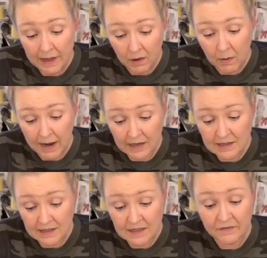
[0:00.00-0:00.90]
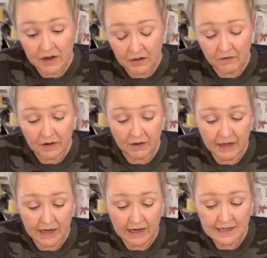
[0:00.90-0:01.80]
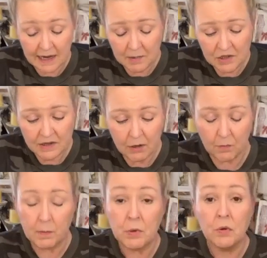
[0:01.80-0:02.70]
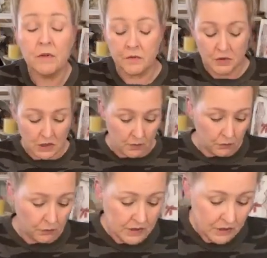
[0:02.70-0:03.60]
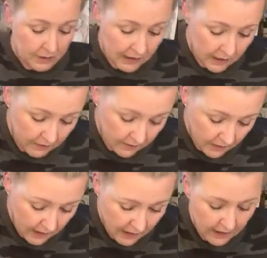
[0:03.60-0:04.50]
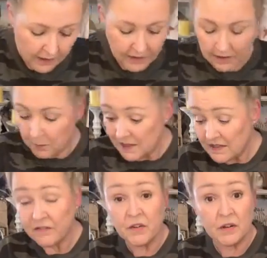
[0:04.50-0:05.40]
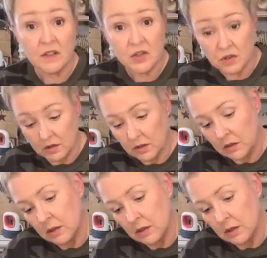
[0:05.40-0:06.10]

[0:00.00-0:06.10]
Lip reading: black wax is very, very nice. I bet you that would be beautiful redoing a piece of furniture.